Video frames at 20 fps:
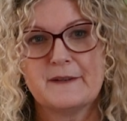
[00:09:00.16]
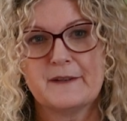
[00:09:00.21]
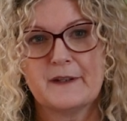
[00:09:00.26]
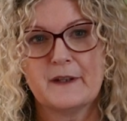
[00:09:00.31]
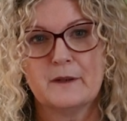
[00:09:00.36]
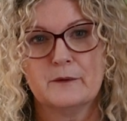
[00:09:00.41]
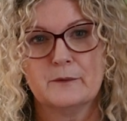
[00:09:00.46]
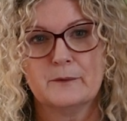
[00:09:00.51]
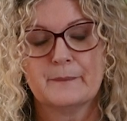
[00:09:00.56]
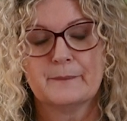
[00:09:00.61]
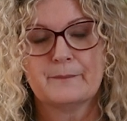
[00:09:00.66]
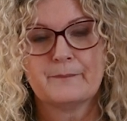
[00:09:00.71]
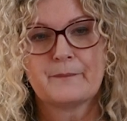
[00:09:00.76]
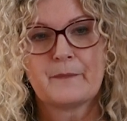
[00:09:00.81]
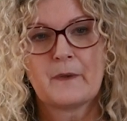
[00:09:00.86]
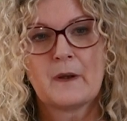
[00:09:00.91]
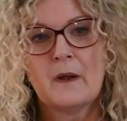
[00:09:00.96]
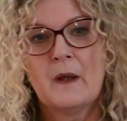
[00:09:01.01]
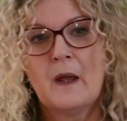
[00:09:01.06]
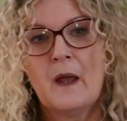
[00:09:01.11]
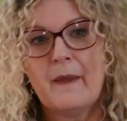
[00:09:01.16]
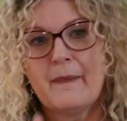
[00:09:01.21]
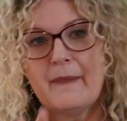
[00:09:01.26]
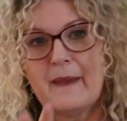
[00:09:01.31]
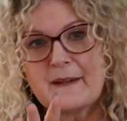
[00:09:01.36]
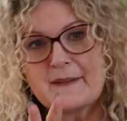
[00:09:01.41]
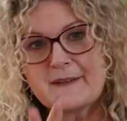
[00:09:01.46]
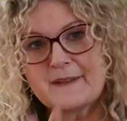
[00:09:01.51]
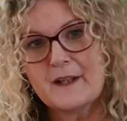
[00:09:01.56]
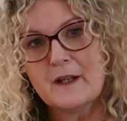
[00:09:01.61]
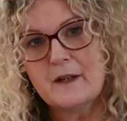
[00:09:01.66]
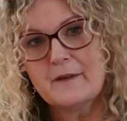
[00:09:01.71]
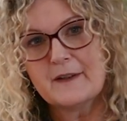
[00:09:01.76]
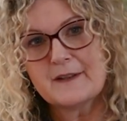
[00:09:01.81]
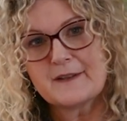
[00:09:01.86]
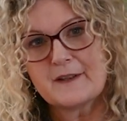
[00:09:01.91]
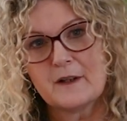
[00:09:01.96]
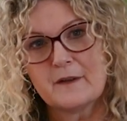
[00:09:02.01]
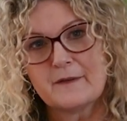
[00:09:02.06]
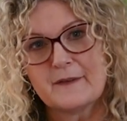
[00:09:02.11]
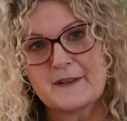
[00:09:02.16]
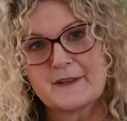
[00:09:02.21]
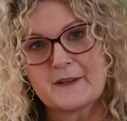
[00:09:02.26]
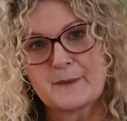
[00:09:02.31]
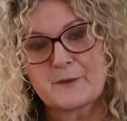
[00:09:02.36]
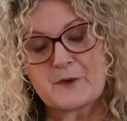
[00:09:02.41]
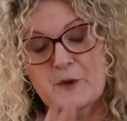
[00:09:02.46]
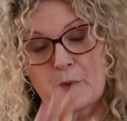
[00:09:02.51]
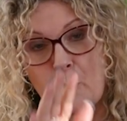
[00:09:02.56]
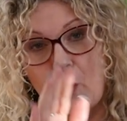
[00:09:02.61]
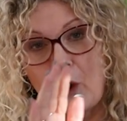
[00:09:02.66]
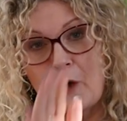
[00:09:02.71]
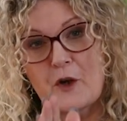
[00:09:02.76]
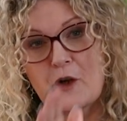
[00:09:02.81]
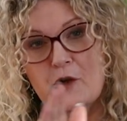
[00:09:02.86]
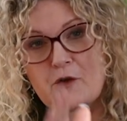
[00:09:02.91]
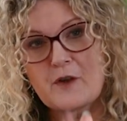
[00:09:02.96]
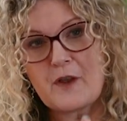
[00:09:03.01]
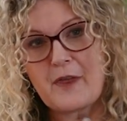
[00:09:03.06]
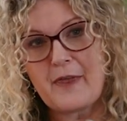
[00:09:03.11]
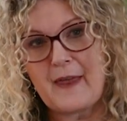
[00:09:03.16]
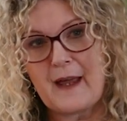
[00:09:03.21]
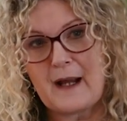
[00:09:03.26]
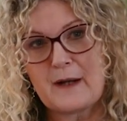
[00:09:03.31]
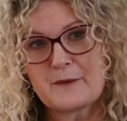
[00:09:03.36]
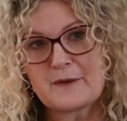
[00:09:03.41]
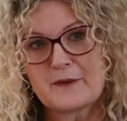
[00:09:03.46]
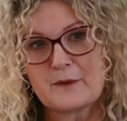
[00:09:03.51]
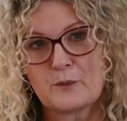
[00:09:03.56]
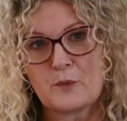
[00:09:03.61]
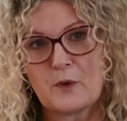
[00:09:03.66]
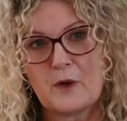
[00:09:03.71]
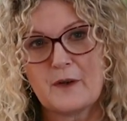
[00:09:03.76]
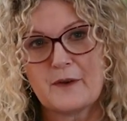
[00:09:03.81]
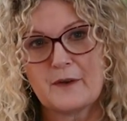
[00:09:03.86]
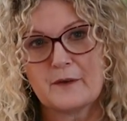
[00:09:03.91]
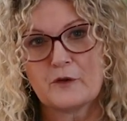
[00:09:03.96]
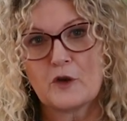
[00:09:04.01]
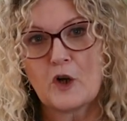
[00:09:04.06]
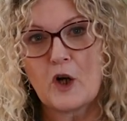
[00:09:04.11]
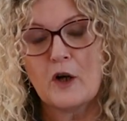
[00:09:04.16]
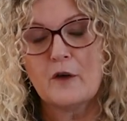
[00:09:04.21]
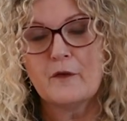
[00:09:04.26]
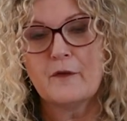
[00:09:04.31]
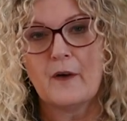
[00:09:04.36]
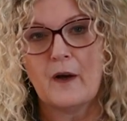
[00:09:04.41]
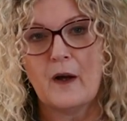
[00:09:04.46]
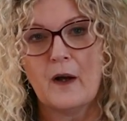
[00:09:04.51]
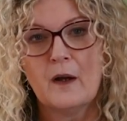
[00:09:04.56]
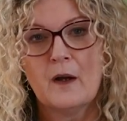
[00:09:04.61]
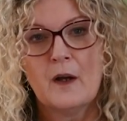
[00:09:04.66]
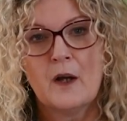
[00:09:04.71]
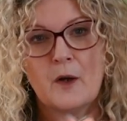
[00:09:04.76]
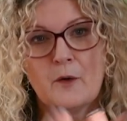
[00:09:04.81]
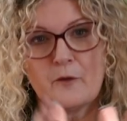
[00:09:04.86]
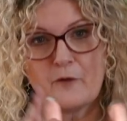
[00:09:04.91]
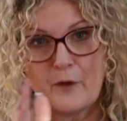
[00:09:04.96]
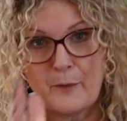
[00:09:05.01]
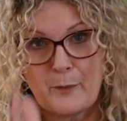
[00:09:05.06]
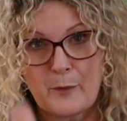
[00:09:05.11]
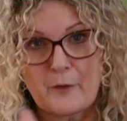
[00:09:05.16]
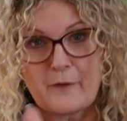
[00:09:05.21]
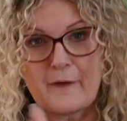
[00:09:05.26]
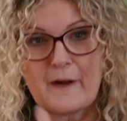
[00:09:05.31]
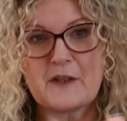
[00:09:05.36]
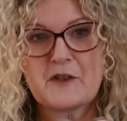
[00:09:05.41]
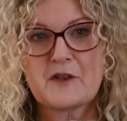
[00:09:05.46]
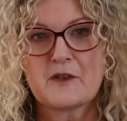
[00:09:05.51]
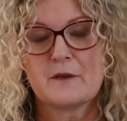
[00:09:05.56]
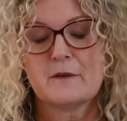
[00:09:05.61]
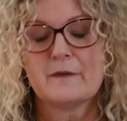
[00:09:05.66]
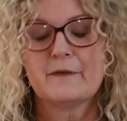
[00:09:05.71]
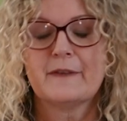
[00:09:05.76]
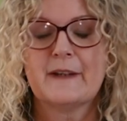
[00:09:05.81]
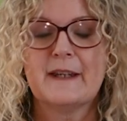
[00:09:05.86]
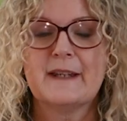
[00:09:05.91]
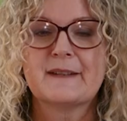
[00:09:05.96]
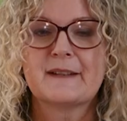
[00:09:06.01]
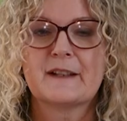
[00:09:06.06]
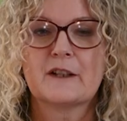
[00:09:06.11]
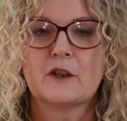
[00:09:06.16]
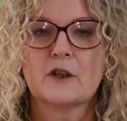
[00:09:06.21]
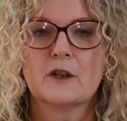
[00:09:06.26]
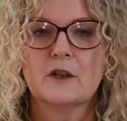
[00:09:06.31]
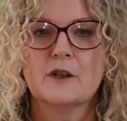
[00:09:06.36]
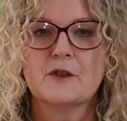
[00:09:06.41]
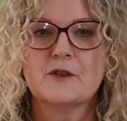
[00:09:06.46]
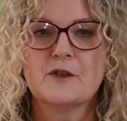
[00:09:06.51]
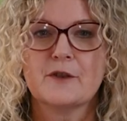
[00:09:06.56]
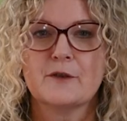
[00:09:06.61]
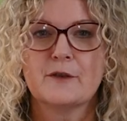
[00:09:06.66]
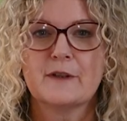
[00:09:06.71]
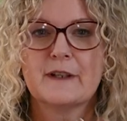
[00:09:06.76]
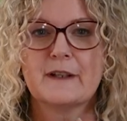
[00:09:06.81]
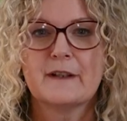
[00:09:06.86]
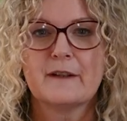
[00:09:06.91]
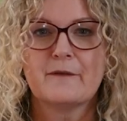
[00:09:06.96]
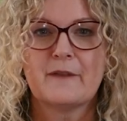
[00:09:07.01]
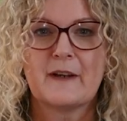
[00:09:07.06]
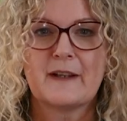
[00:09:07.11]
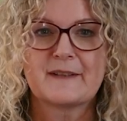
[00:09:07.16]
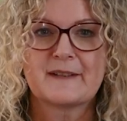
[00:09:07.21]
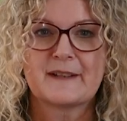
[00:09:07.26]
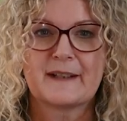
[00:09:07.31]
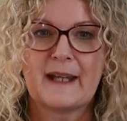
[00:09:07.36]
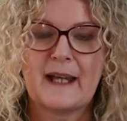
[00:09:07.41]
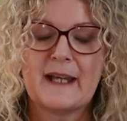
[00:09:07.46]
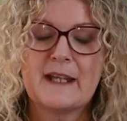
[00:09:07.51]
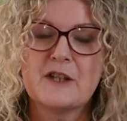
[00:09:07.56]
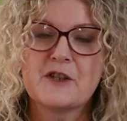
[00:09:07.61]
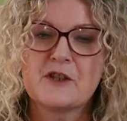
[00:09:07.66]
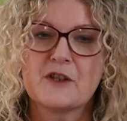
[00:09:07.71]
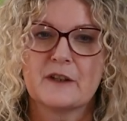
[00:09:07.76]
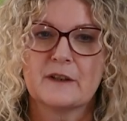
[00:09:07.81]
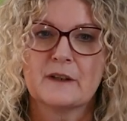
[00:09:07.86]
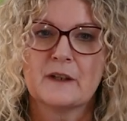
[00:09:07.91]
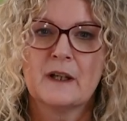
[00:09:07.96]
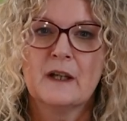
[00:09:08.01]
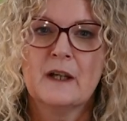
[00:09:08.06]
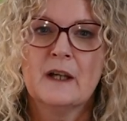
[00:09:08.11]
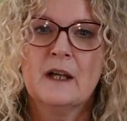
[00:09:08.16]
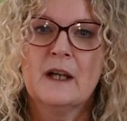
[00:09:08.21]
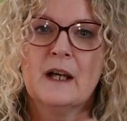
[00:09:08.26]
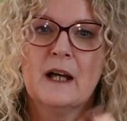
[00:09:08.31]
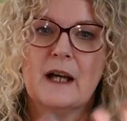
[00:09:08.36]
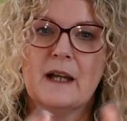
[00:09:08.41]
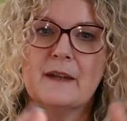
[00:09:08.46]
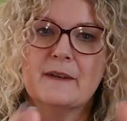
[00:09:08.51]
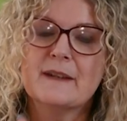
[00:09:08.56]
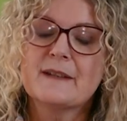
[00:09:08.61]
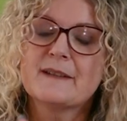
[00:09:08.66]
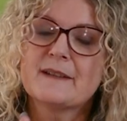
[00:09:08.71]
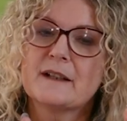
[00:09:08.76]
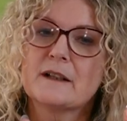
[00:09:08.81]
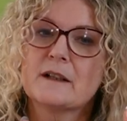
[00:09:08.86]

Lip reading: do. Their service offers up to $100,000 worth of cover for professional fees incurred during an investigation, and this